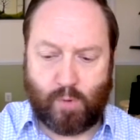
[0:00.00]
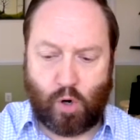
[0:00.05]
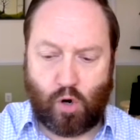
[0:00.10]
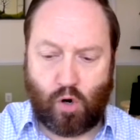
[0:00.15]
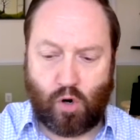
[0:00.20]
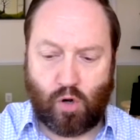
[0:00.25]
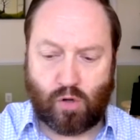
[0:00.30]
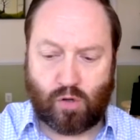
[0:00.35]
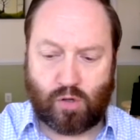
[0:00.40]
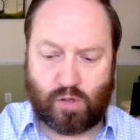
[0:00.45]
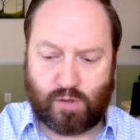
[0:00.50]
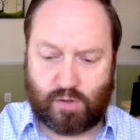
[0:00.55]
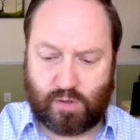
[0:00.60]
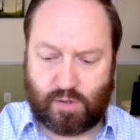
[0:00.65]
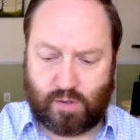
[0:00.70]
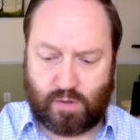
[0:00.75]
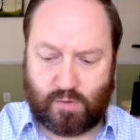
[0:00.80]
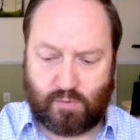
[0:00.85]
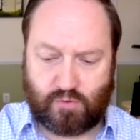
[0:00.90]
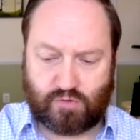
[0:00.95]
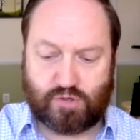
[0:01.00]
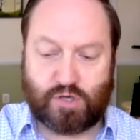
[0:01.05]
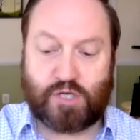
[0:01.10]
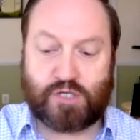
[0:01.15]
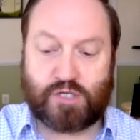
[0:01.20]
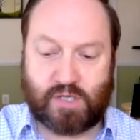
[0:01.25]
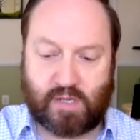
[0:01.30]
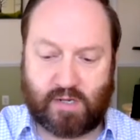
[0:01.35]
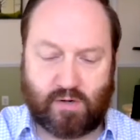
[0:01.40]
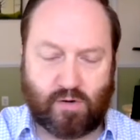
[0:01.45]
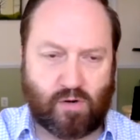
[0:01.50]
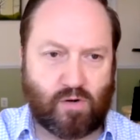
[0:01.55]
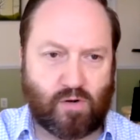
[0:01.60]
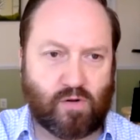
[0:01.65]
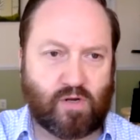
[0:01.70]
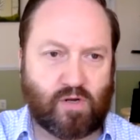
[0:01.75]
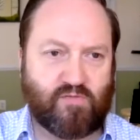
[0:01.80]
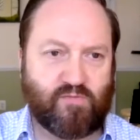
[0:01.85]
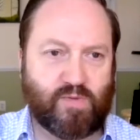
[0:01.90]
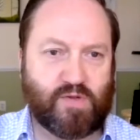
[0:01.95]
all traditionally, not
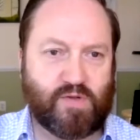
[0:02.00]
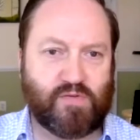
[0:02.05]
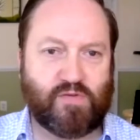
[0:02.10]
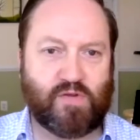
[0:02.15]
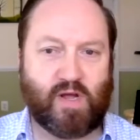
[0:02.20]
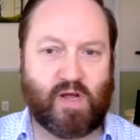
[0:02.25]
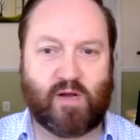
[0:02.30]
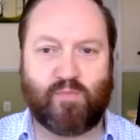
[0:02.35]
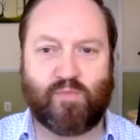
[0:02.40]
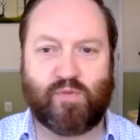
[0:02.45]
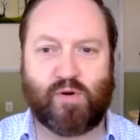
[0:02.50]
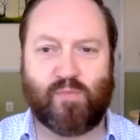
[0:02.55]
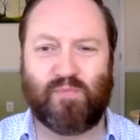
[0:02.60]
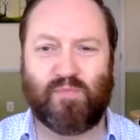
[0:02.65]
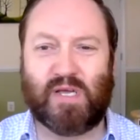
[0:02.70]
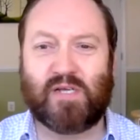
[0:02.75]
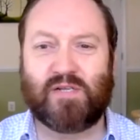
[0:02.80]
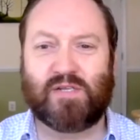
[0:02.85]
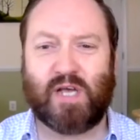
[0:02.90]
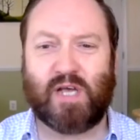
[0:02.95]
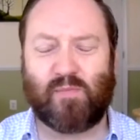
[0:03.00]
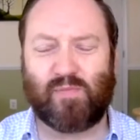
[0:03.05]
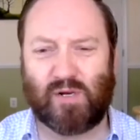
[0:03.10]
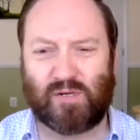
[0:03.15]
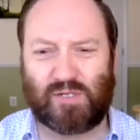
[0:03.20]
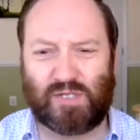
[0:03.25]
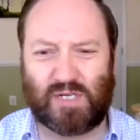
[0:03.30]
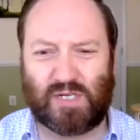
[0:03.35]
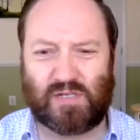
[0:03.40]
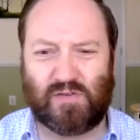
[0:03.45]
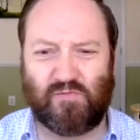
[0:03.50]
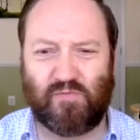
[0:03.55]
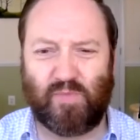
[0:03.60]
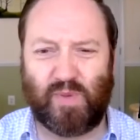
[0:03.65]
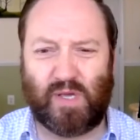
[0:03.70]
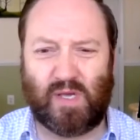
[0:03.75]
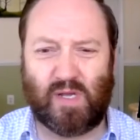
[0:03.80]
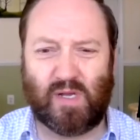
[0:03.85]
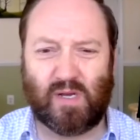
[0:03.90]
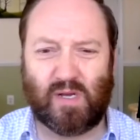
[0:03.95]
all big tech projects have
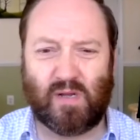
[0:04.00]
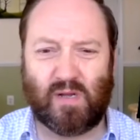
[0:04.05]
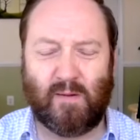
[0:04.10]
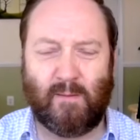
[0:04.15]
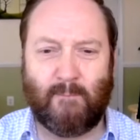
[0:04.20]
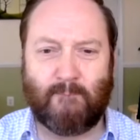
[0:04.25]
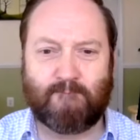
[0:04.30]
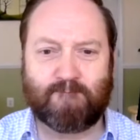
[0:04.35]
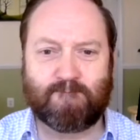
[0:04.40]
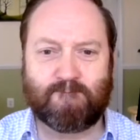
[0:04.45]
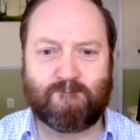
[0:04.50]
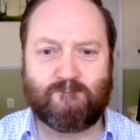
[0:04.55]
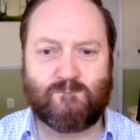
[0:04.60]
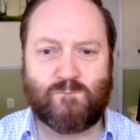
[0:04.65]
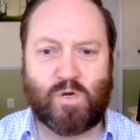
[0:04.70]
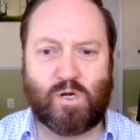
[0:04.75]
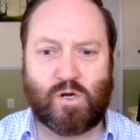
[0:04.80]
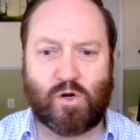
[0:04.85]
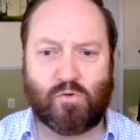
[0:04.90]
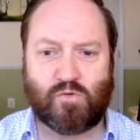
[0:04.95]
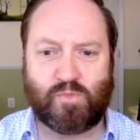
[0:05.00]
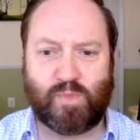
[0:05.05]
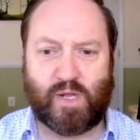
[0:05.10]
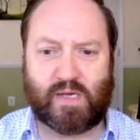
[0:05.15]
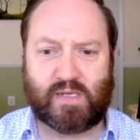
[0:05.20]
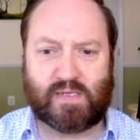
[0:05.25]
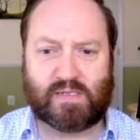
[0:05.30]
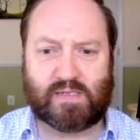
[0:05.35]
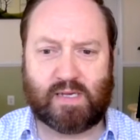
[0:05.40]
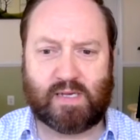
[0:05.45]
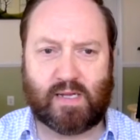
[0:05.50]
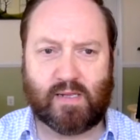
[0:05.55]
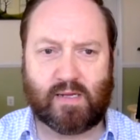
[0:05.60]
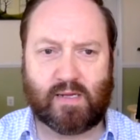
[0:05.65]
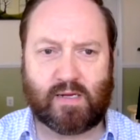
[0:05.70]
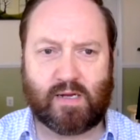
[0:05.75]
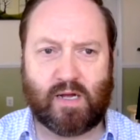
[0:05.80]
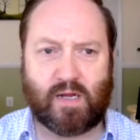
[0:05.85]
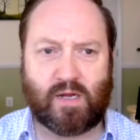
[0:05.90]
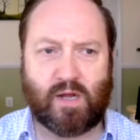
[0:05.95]
been, plain
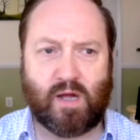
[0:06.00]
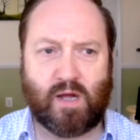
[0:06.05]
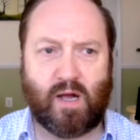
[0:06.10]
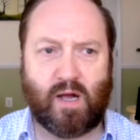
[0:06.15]
sailing. And